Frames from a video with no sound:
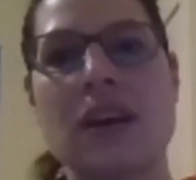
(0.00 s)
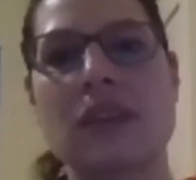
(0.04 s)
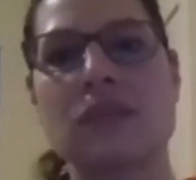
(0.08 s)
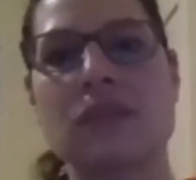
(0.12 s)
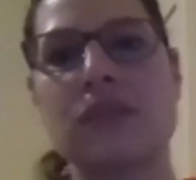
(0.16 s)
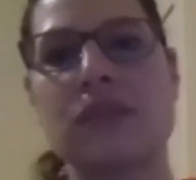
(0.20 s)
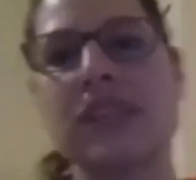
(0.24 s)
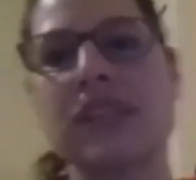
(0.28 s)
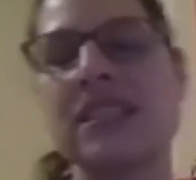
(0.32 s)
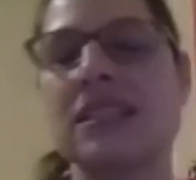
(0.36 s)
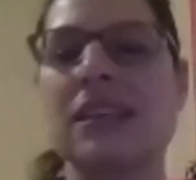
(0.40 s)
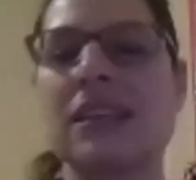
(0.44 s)

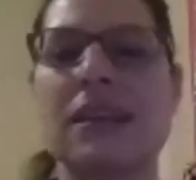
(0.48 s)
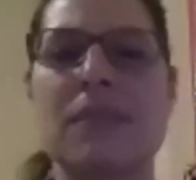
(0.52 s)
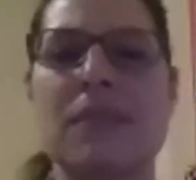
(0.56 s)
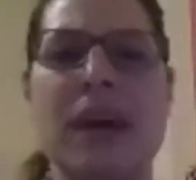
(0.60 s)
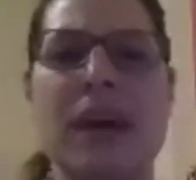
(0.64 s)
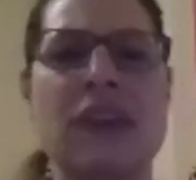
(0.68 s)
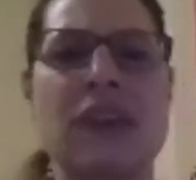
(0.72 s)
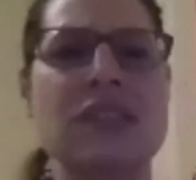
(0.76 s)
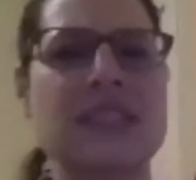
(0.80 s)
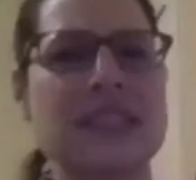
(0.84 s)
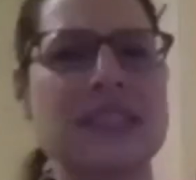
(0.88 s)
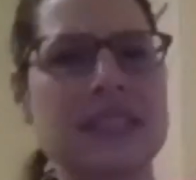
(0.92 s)
reasoning
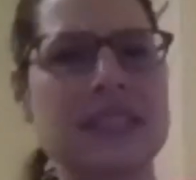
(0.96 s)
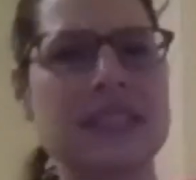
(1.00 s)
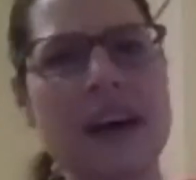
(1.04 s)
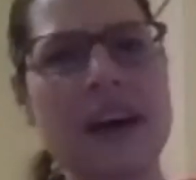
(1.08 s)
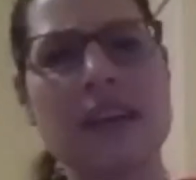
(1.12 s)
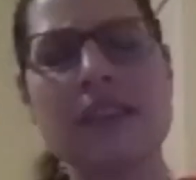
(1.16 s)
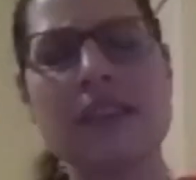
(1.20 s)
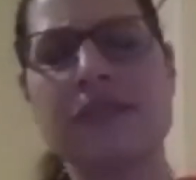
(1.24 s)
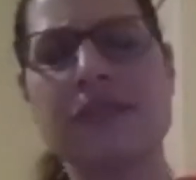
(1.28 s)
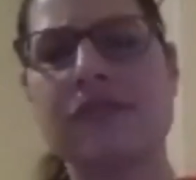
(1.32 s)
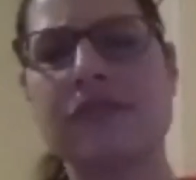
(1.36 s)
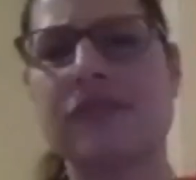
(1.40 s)
about
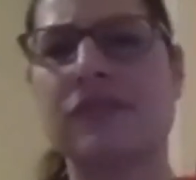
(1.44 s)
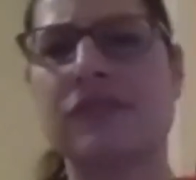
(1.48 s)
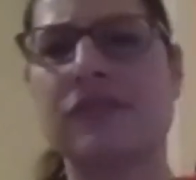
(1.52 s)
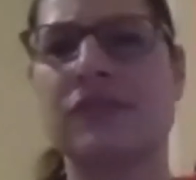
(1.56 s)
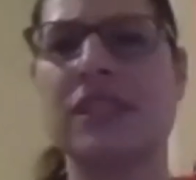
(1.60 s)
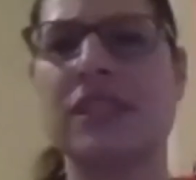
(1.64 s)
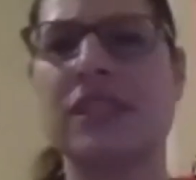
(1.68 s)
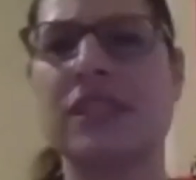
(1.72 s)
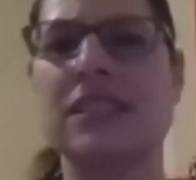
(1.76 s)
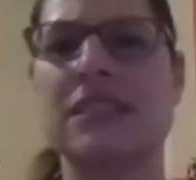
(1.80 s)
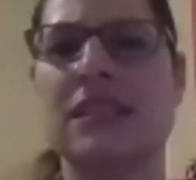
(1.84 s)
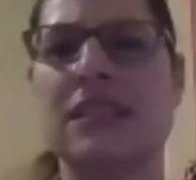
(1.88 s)
self,
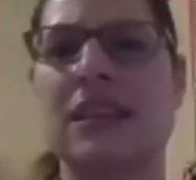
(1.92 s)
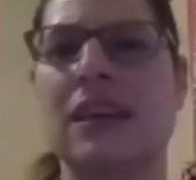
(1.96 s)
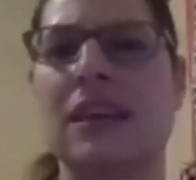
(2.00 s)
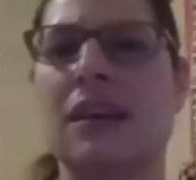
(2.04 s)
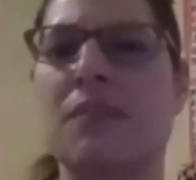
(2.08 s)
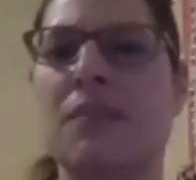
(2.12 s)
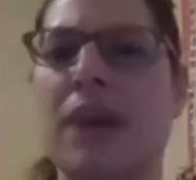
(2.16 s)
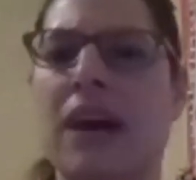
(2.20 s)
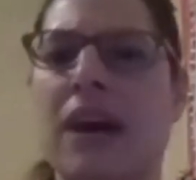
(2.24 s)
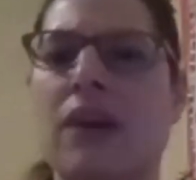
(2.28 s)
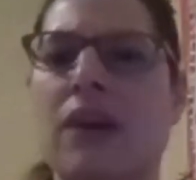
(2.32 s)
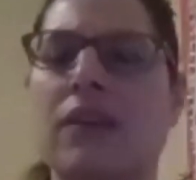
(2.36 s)
reasoning
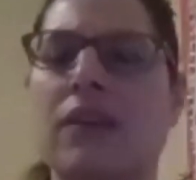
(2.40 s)
about